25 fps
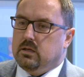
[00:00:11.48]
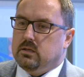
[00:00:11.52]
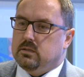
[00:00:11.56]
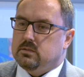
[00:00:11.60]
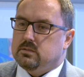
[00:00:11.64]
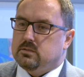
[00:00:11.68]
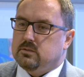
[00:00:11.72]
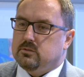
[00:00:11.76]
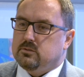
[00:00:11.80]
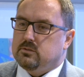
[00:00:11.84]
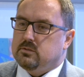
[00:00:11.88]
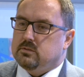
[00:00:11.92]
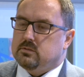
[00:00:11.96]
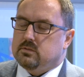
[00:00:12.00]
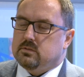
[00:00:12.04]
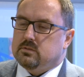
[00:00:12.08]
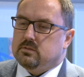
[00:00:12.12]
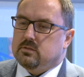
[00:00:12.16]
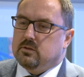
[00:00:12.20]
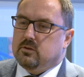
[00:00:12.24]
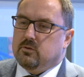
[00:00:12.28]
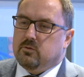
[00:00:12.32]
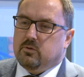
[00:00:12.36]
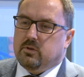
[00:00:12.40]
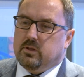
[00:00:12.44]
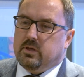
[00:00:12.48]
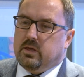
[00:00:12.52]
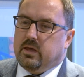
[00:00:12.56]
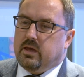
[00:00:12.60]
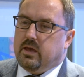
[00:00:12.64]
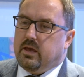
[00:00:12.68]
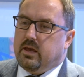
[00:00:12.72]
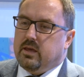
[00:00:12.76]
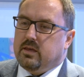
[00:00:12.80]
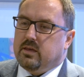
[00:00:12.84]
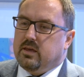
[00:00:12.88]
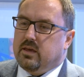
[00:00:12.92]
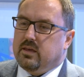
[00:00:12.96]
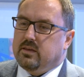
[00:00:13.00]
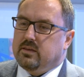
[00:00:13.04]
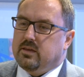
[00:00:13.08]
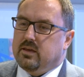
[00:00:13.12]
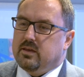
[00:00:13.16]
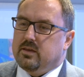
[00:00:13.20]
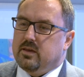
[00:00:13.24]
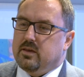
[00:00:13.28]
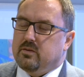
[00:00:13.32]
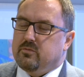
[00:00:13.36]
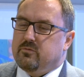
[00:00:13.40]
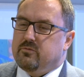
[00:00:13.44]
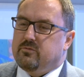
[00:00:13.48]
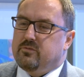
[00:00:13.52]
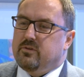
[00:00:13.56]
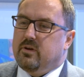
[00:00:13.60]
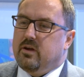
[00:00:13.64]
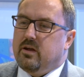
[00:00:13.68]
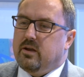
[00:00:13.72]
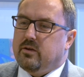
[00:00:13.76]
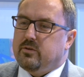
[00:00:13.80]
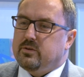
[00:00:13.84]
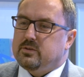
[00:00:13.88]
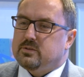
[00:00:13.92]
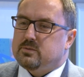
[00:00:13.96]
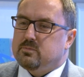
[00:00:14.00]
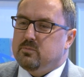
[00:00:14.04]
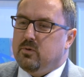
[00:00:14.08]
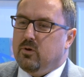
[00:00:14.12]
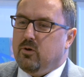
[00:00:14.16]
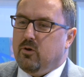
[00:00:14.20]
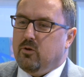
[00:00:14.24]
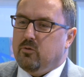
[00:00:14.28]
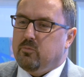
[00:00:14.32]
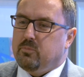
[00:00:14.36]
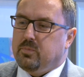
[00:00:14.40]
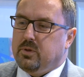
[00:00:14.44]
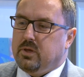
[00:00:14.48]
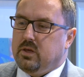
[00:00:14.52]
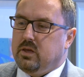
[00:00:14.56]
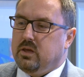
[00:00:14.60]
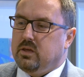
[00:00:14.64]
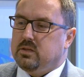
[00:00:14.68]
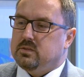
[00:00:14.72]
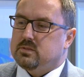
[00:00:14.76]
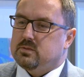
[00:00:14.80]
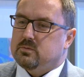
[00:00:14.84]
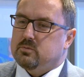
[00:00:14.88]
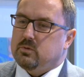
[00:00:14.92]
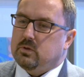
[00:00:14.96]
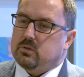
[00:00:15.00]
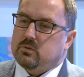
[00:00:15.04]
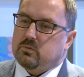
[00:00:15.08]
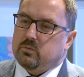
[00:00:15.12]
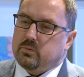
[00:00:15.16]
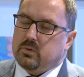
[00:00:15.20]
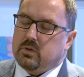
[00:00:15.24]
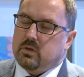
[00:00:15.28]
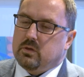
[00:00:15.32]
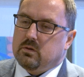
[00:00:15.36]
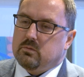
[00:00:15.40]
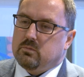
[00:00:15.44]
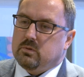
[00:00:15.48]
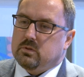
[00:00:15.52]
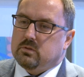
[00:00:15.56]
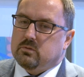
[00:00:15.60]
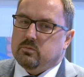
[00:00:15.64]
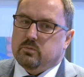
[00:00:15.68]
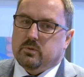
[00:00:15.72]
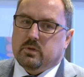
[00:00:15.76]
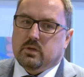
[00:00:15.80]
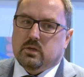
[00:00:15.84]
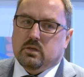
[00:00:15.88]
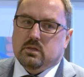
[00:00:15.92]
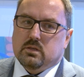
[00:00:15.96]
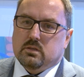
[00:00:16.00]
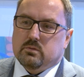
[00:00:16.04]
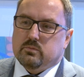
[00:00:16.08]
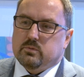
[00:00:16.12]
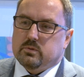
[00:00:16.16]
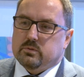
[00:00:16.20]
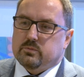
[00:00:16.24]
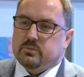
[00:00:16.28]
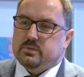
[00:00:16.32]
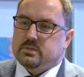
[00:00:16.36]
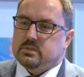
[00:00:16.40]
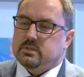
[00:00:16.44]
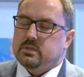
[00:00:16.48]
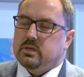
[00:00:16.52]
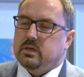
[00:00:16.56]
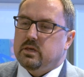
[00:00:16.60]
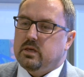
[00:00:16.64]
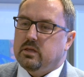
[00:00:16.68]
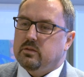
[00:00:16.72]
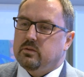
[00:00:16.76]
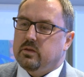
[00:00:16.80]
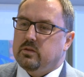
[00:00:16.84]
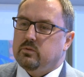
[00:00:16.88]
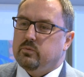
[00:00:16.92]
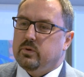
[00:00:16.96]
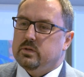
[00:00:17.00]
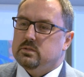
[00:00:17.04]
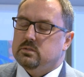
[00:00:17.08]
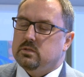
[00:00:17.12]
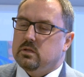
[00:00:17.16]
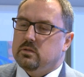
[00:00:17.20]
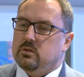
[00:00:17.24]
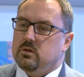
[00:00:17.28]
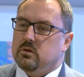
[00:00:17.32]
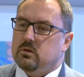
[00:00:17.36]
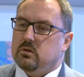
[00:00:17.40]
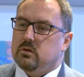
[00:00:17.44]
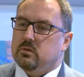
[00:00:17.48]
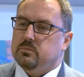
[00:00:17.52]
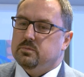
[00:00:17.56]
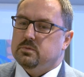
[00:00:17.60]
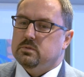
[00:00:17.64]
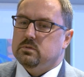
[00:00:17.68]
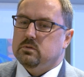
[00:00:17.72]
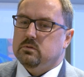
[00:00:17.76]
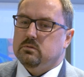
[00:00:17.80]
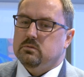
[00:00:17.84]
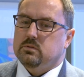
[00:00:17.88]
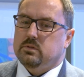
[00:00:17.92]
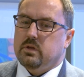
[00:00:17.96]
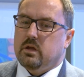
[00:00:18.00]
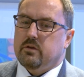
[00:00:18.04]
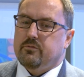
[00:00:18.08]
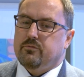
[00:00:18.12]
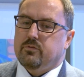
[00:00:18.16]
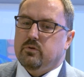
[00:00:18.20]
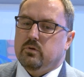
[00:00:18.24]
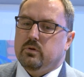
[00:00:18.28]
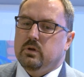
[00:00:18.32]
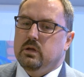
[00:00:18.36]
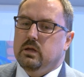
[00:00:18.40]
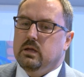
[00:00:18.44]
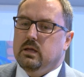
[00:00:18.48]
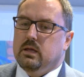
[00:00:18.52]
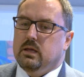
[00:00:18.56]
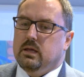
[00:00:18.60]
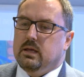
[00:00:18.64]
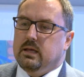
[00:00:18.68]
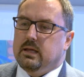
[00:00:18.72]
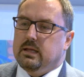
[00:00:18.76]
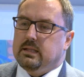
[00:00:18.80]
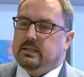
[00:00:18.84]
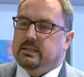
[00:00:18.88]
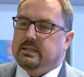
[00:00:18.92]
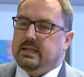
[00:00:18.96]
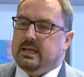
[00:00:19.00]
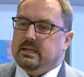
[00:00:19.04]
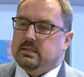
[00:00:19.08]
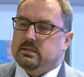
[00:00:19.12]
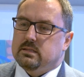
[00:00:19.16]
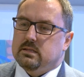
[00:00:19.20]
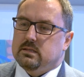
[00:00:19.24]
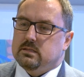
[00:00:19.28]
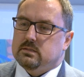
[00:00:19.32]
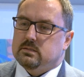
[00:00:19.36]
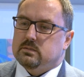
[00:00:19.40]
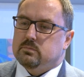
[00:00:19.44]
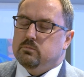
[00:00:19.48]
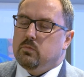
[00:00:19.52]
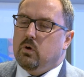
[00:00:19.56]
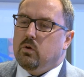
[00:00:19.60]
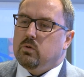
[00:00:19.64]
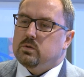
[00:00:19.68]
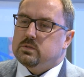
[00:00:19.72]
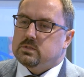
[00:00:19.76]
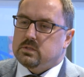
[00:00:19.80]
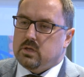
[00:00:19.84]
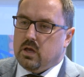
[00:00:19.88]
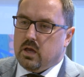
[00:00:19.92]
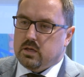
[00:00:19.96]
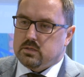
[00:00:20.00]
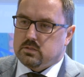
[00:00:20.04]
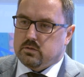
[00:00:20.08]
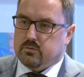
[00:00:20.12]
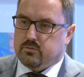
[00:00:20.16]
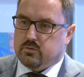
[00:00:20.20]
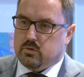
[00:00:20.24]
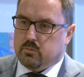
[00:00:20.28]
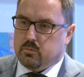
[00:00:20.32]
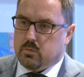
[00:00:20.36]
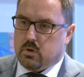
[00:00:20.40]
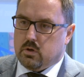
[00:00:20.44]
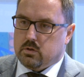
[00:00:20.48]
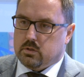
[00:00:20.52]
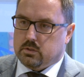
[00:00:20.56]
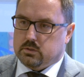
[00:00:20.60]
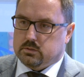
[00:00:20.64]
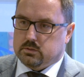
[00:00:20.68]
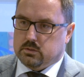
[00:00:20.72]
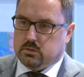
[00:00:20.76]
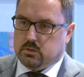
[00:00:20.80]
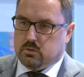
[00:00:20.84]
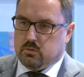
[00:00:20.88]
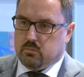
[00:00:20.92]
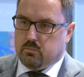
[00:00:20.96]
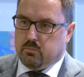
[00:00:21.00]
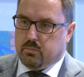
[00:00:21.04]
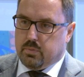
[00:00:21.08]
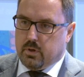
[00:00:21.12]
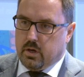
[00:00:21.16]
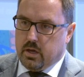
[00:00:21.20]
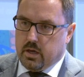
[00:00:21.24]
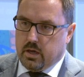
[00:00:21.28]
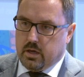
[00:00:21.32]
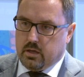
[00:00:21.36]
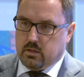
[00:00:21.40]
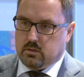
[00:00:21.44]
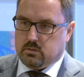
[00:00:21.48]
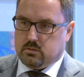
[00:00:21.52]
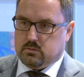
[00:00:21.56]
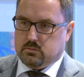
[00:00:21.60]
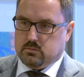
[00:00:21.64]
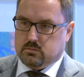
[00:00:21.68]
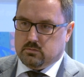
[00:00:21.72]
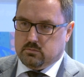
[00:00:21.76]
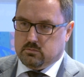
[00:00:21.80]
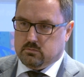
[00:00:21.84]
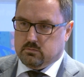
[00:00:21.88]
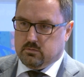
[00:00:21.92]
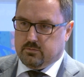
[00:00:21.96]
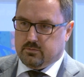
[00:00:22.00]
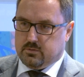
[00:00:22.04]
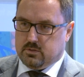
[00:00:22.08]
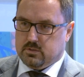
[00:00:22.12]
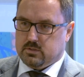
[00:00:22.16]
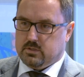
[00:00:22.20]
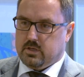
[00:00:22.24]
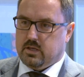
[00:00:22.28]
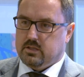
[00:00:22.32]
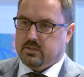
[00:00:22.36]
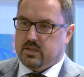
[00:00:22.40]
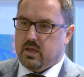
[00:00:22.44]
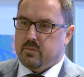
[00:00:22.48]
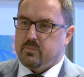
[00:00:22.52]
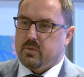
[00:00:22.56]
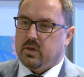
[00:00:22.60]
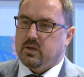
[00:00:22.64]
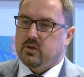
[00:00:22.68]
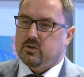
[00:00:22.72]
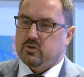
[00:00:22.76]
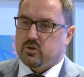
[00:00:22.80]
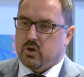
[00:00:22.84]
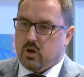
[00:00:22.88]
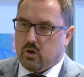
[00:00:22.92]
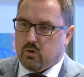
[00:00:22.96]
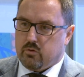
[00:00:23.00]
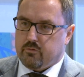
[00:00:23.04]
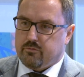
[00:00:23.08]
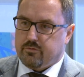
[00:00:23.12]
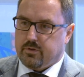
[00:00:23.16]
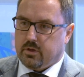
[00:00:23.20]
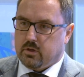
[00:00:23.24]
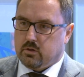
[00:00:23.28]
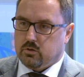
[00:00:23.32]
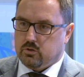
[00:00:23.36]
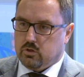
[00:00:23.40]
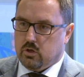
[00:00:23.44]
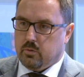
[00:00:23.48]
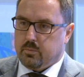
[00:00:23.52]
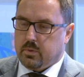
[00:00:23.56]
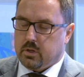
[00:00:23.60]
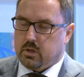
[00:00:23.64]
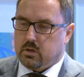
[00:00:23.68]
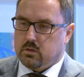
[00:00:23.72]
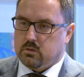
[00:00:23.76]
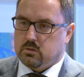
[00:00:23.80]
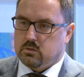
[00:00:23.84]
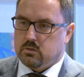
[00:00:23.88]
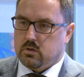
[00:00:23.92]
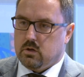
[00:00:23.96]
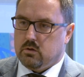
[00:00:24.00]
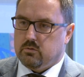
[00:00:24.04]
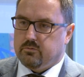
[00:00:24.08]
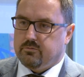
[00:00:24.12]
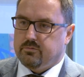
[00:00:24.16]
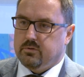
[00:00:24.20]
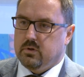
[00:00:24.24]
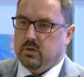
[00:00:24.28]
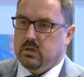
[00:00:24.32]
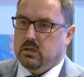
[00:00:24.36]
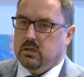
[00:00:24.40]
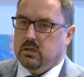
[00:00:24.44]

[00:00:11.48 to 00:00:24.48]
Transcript: so this is only a very small piece what we see in Western Europe. So therefore, that small size of the market combined with this dynamic growth, economical growth,